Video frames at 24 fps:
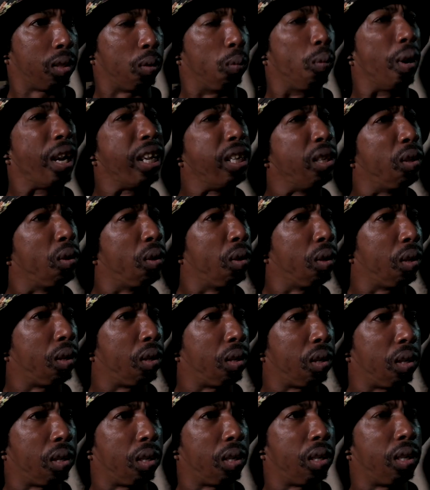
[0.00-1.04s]
When do?
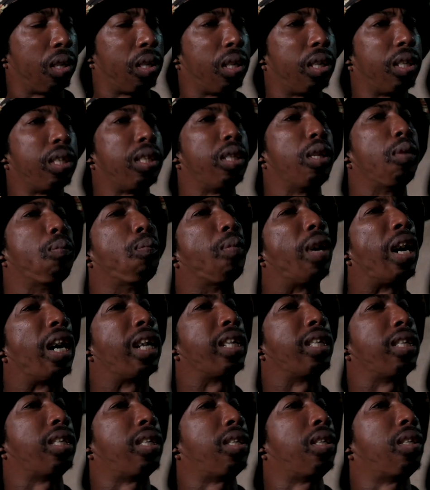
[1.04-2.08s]
The
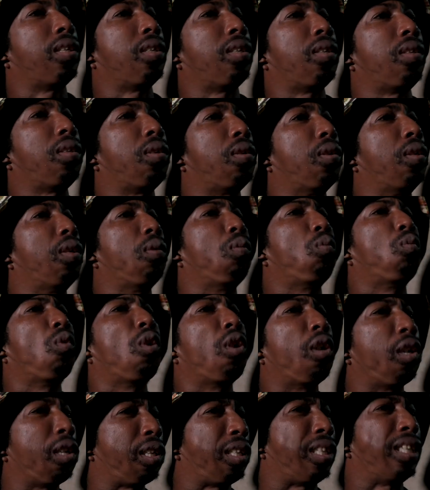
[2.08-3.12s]
man do the
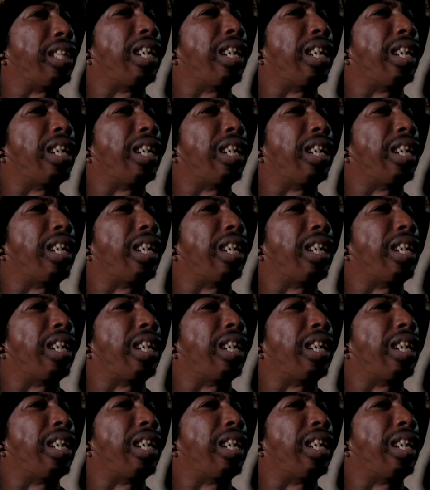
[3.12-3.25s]
worst